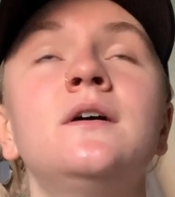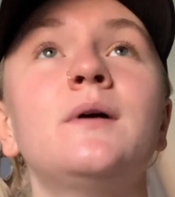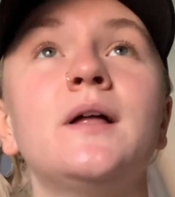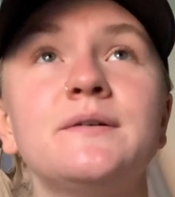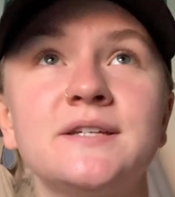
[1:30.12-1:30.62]

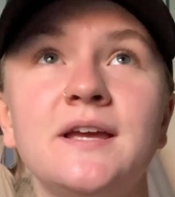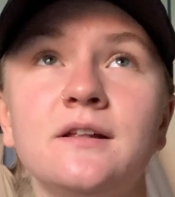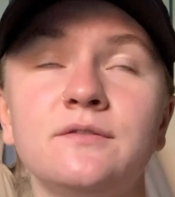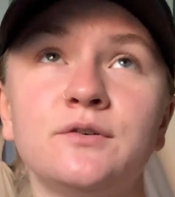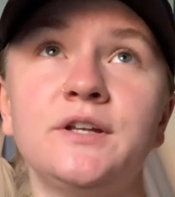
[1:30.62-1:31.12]
well, I was in
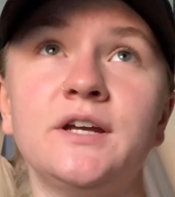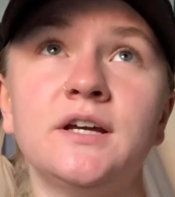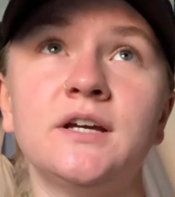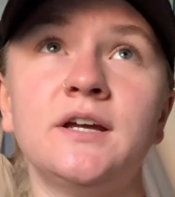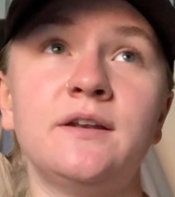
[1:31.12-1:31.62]

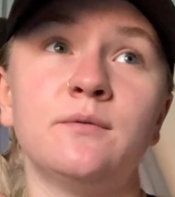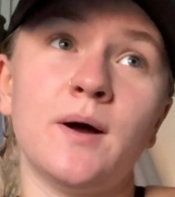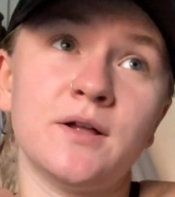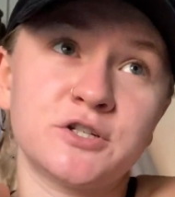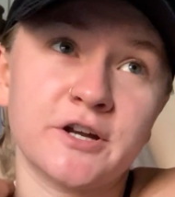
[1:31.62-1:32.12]
California and
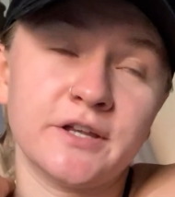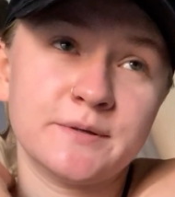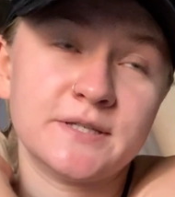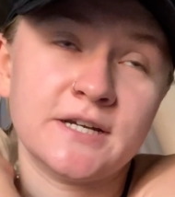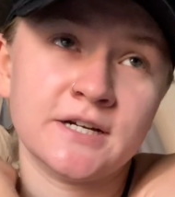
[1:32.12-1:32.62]
while Charlie
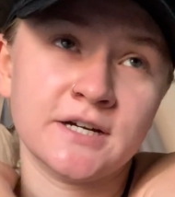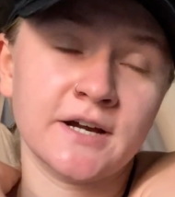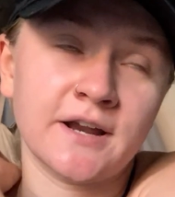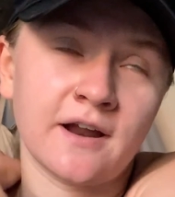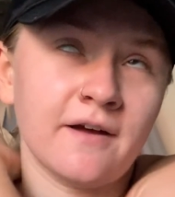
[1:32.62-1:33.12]
was
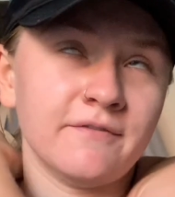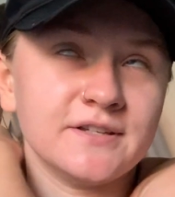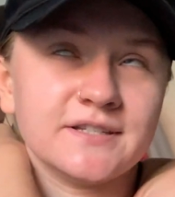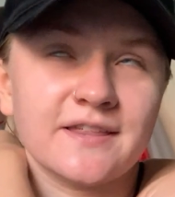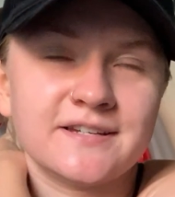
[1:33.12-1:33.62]
here, and
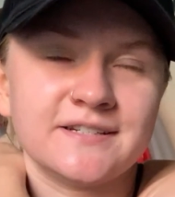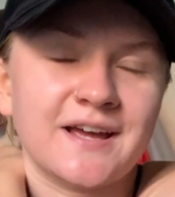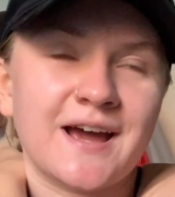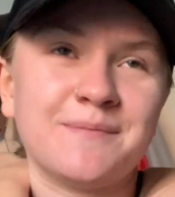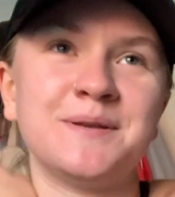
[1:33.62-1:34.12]
obviously that didn't
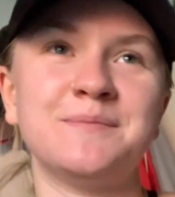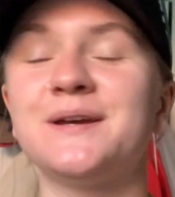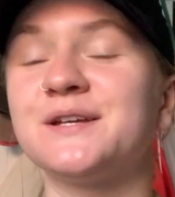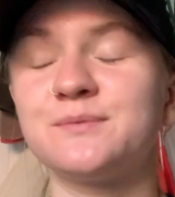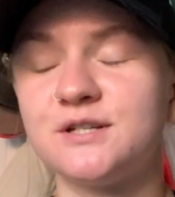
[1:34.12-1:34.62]
happen
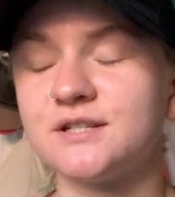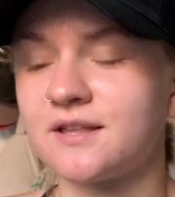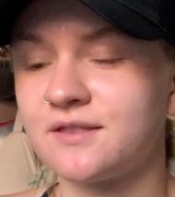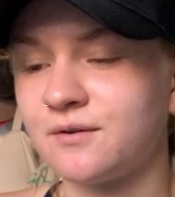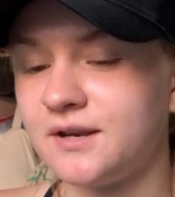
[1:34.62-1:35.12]
because we just
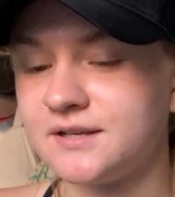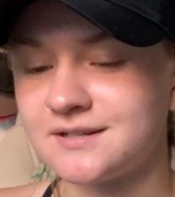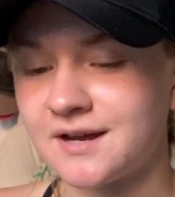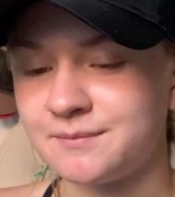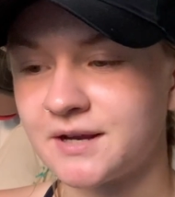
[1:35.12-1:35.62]
had the greatest
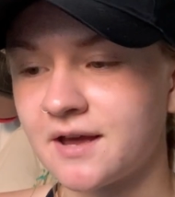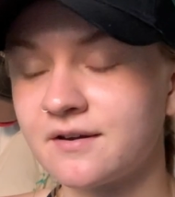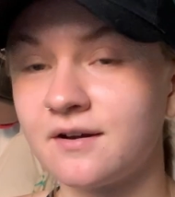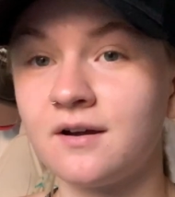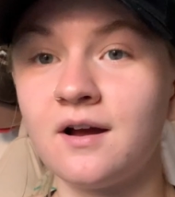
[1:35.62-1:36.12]
time
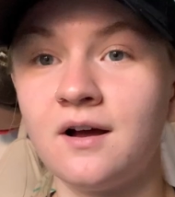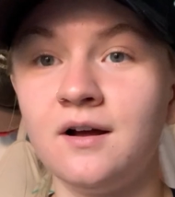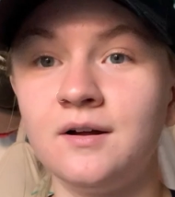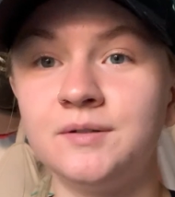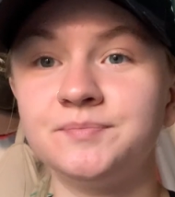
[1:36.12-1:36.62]
together.
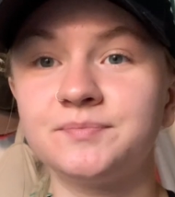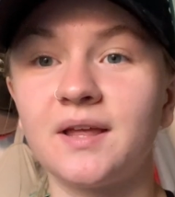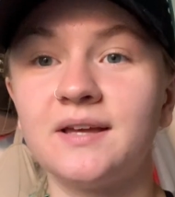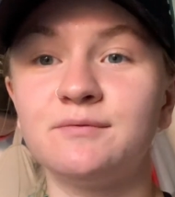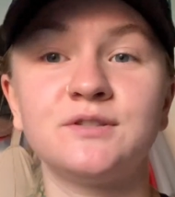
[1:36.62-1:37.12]
Um,
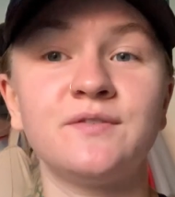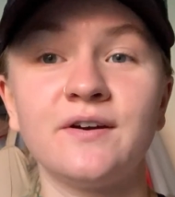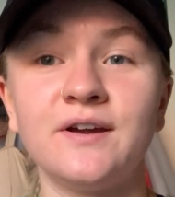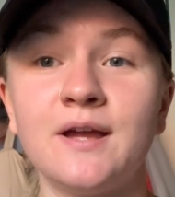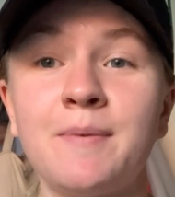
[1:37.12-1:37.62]
it was
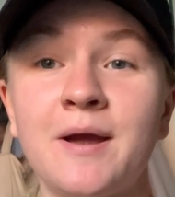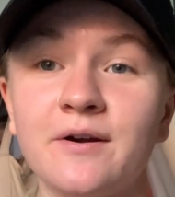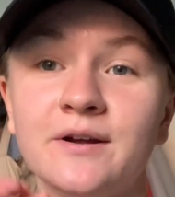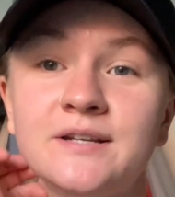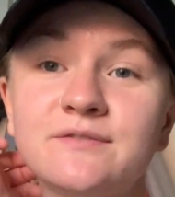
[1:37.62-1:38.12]
very
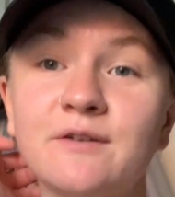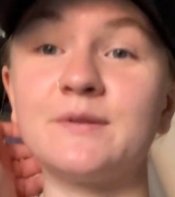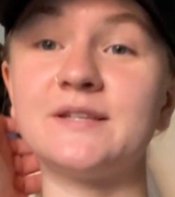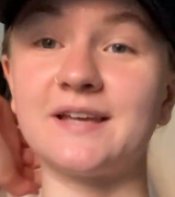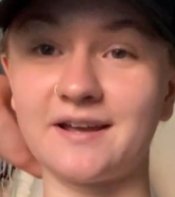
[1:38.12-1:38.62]
apparent from
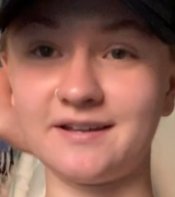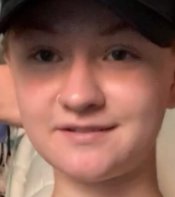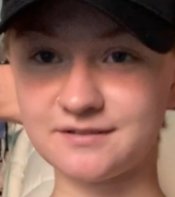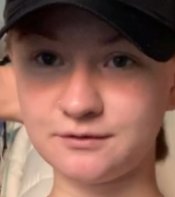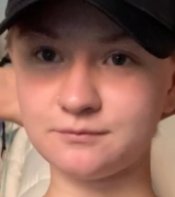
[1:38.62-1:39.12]
the
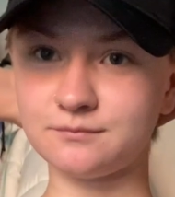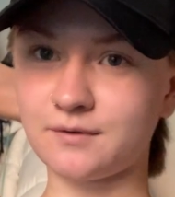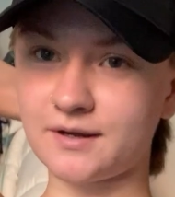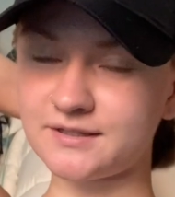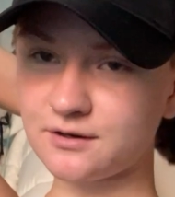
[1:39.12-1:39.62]
second, oh,
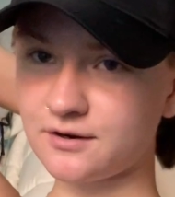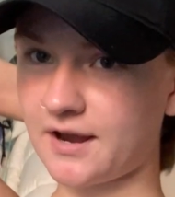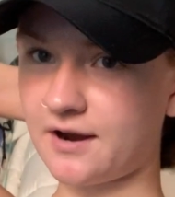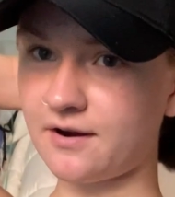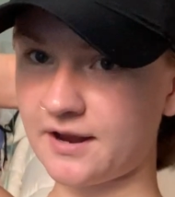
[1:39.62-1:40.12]
why is there a
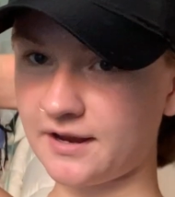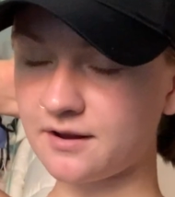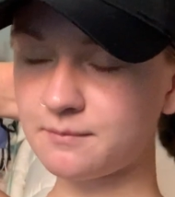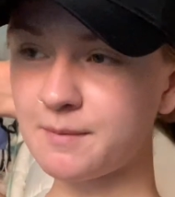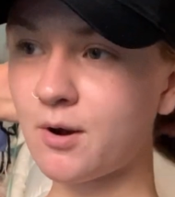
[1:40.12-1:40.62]
hair hanging
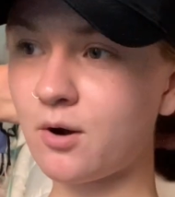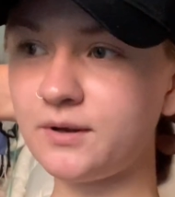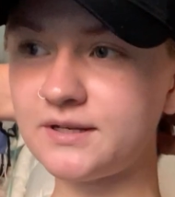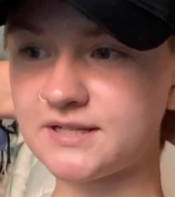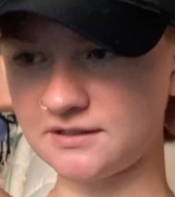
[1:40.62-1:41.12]
out of my
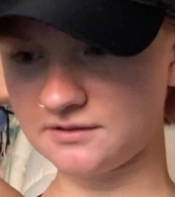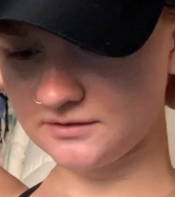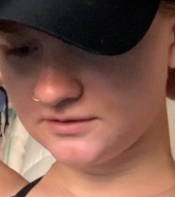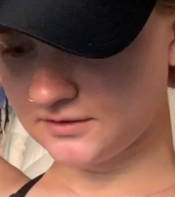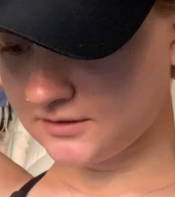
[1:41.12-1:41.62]
ponytail?
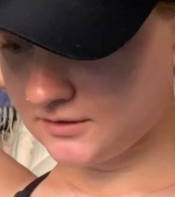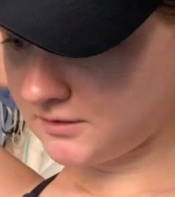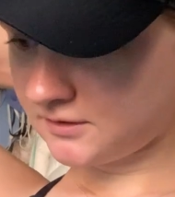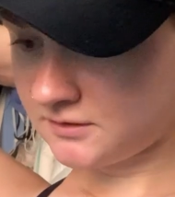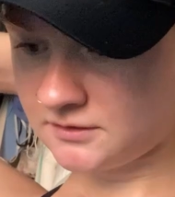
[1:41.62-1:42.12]

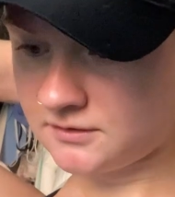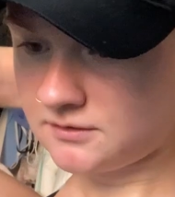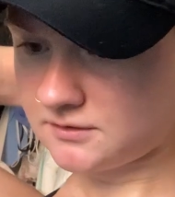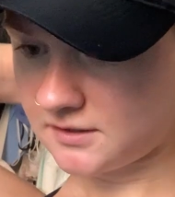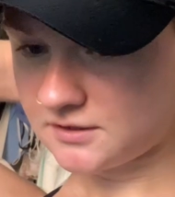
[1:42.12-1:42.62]

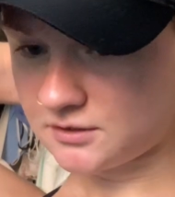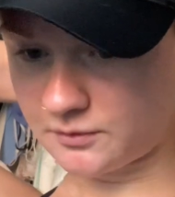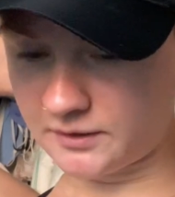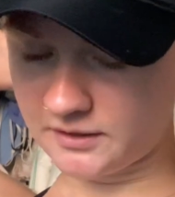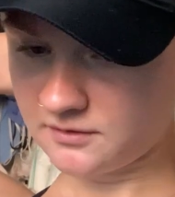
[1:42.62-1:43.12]
It's
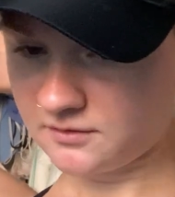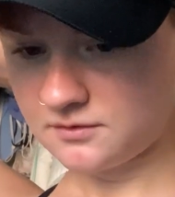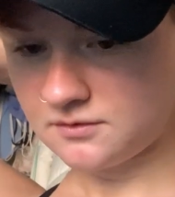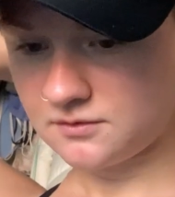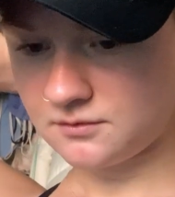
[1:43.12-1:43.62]
annoying.
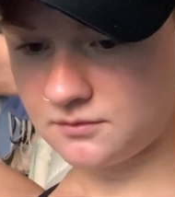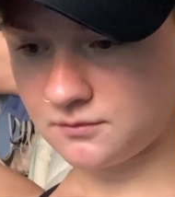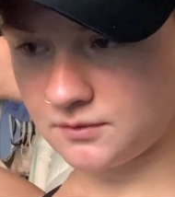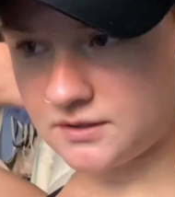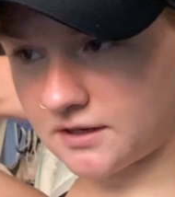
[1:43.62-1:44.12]

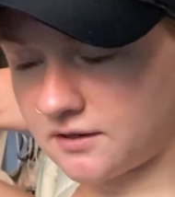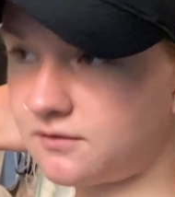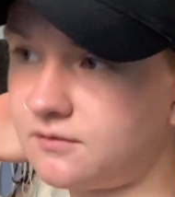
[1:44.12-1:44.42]
One sec.